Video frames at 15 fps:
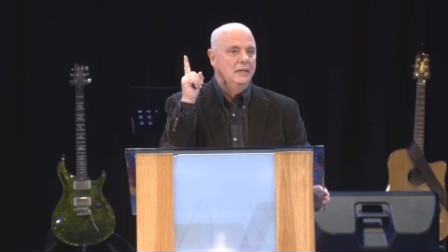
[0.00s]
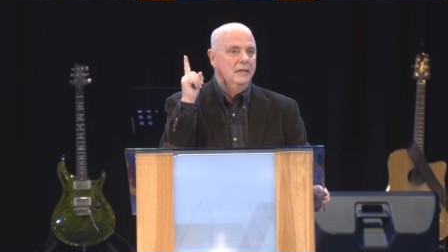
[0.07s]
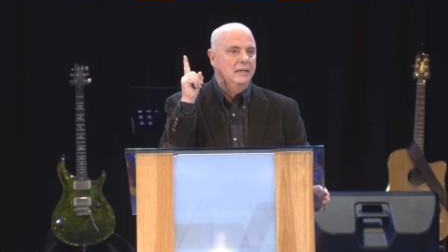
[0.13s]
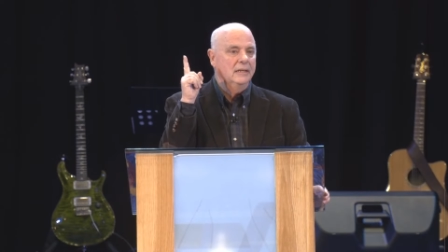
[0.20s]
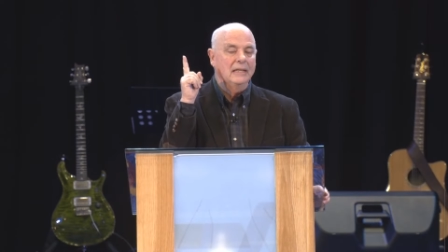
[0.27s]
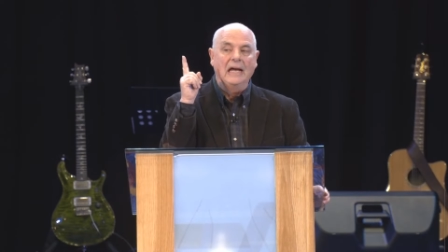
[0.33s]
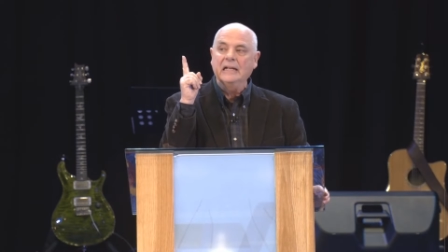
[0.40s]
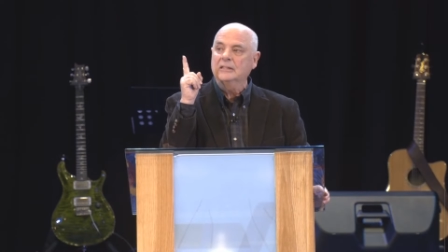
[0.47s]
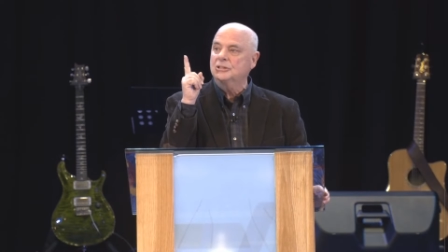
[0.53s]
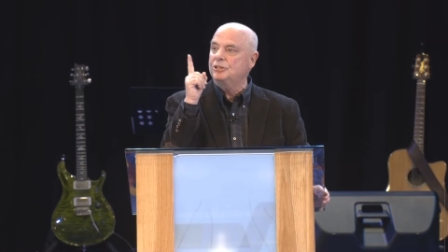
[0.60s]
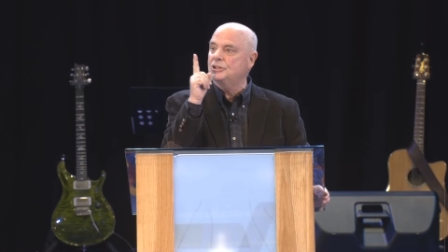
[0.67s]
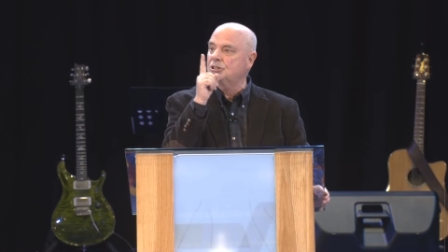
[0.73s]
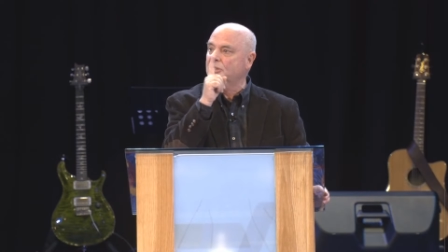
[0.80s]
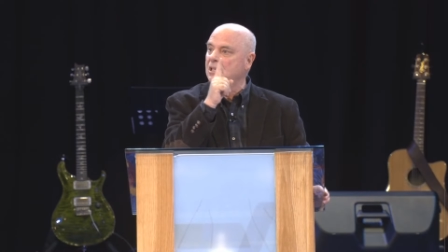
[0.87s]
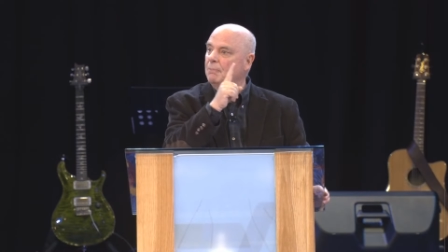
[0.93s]
Like
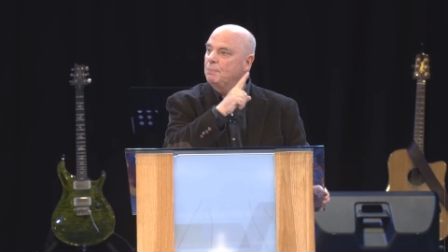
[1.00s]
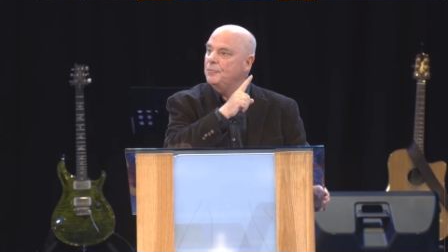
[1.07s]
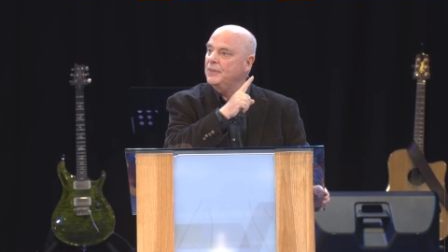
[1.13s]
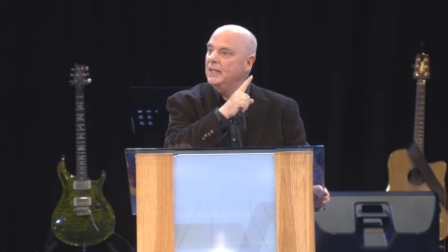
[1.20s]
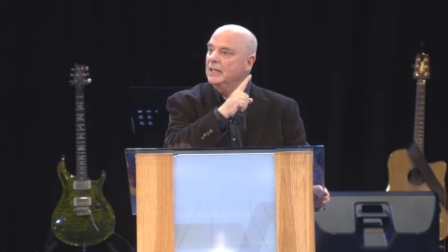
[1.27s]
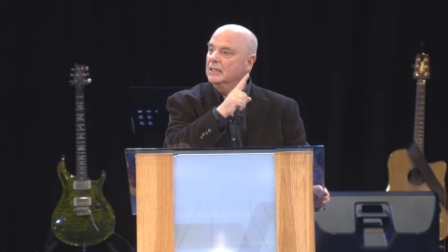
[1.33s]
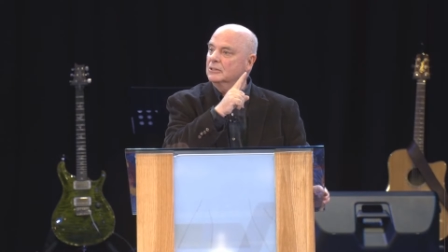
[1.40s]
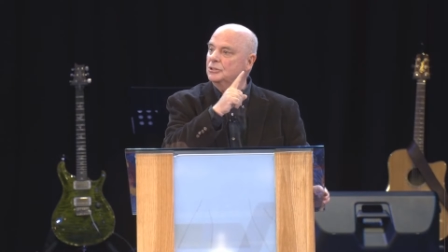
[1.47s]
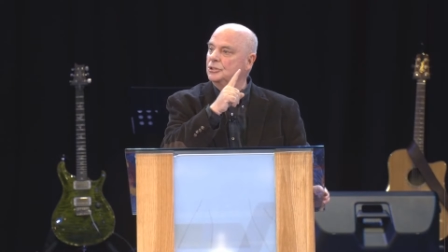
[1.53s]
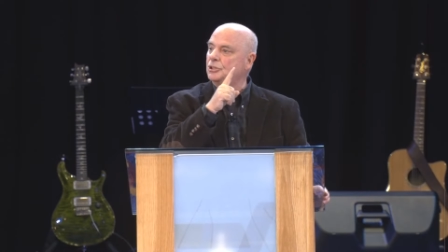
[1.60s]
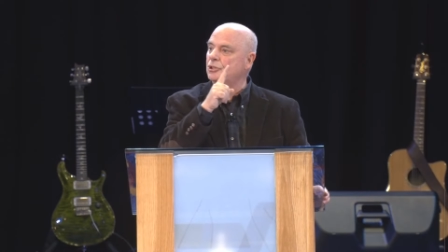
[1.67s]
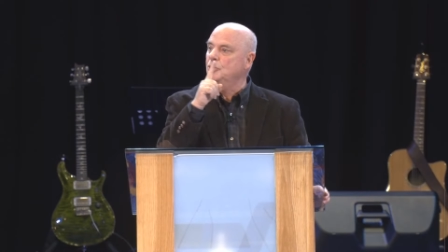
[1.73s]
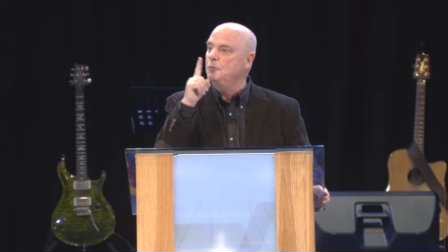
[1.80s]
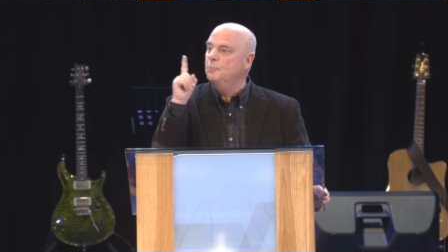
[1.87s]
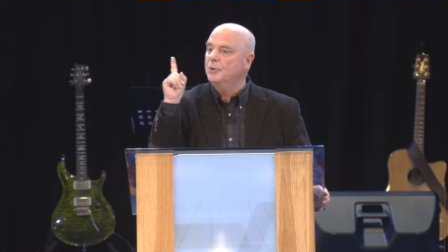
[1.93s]
something
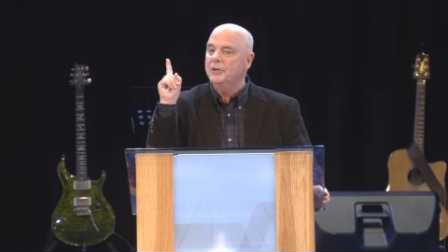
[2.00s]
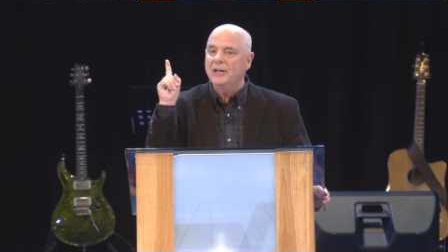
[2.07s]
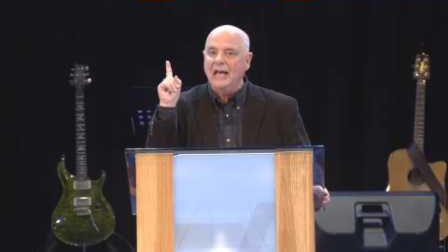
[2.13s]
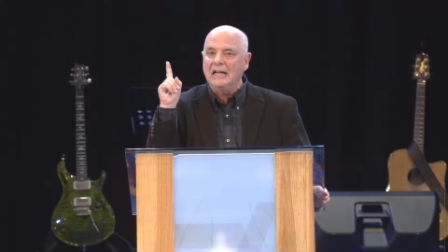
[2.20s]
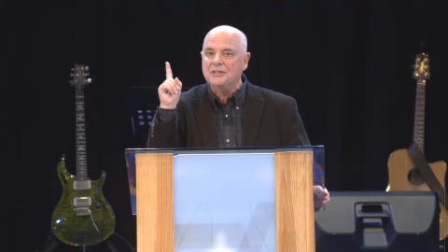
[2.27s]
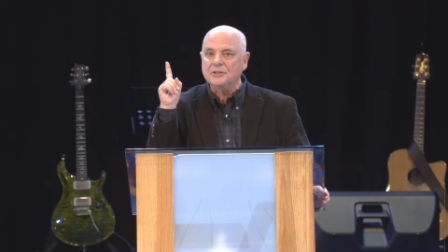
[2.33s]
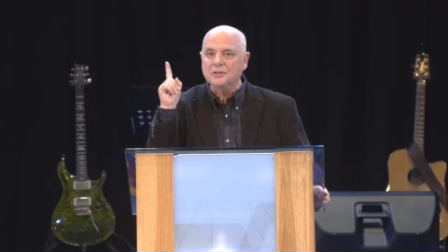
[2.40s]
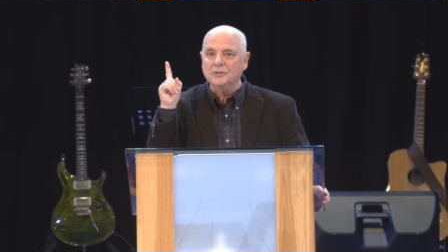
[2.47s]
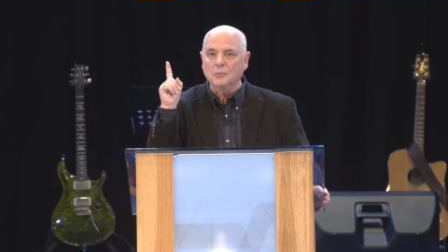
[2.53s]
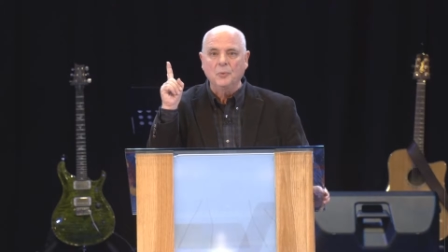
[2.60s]
supernatural.